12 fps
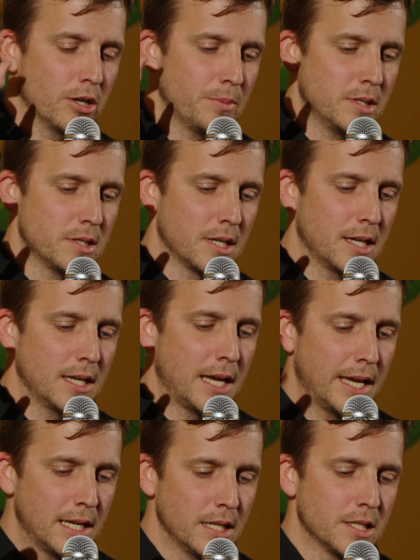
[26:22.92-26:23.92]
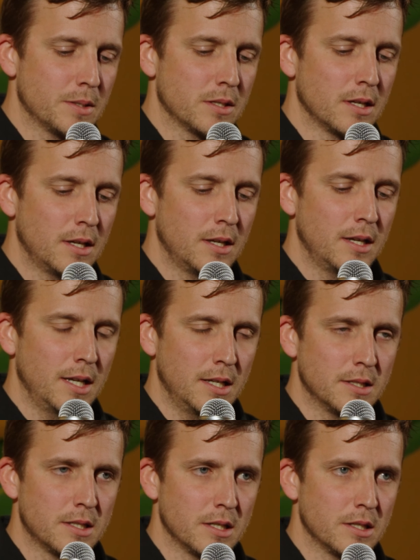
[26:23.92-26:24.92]
opens a headless
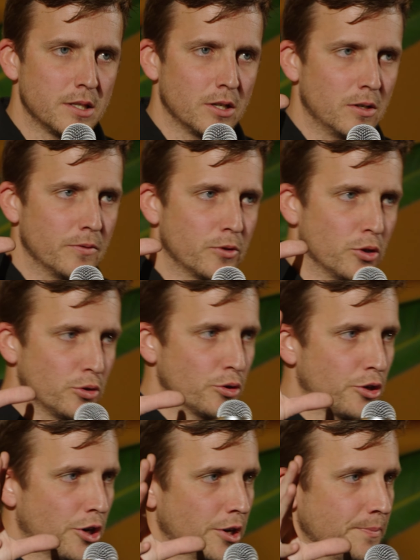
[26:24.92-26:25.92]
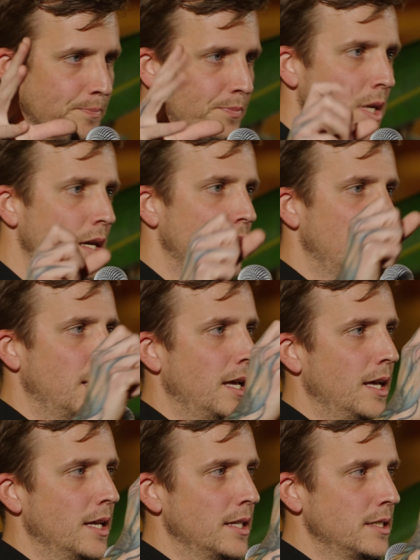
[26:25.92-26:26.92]
instance of Google Chrome,
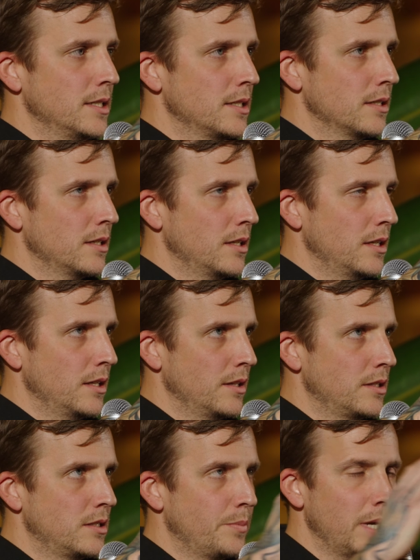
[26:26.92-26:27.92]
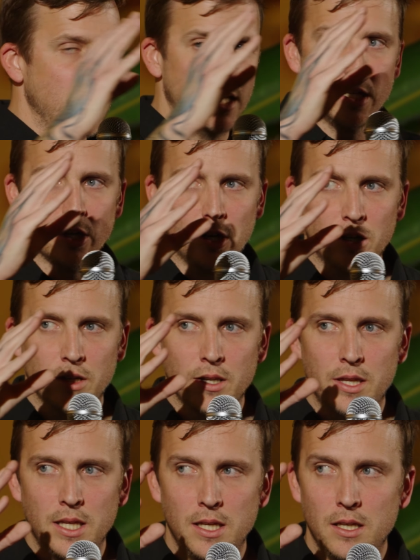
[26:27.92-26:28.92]
and depending on
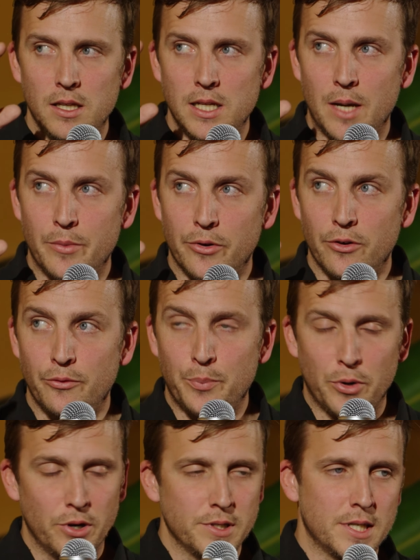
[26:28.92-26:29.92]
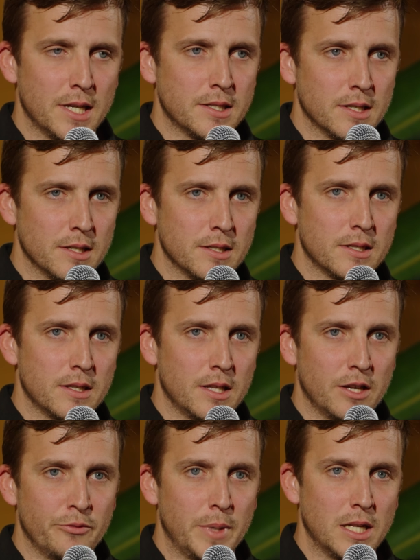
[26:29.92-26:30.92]
the number of processes
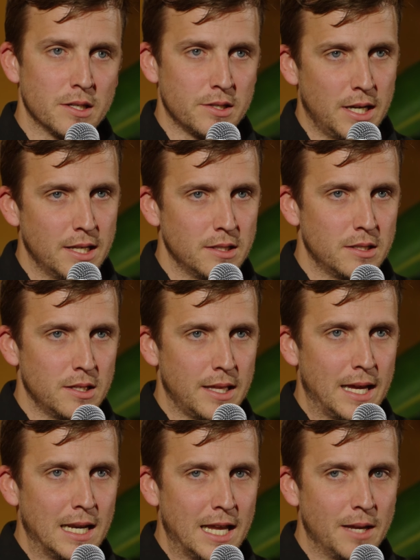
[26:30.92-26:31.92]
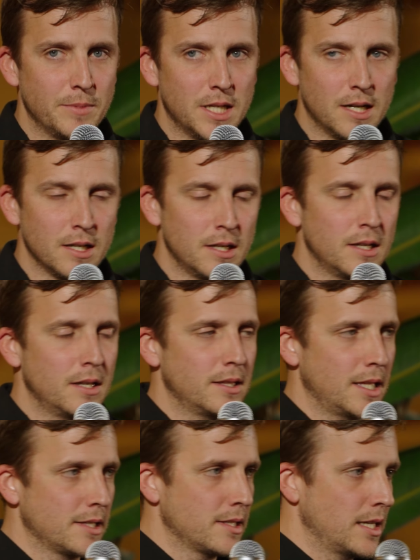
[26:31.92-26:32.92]
that have been assigned to that Lambda,
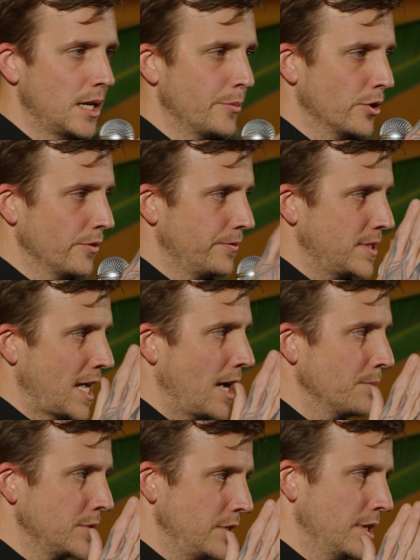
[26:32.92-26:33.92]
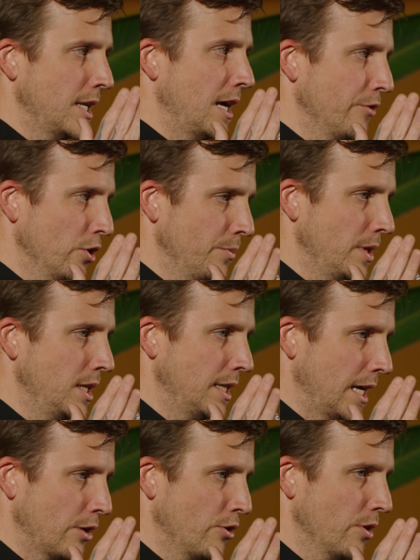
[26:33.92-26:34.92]
that's the number of tabs you can have open in
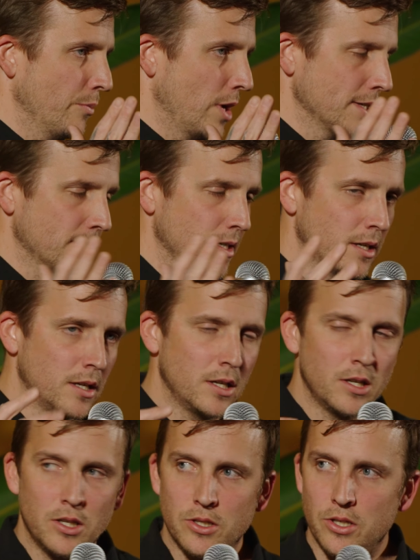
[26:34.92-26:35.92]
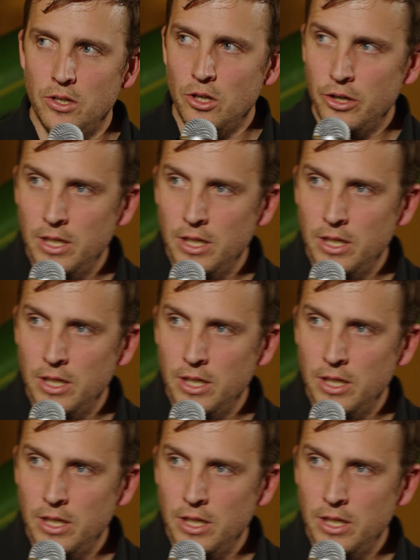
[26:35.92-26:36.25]
that Chrome browser. So not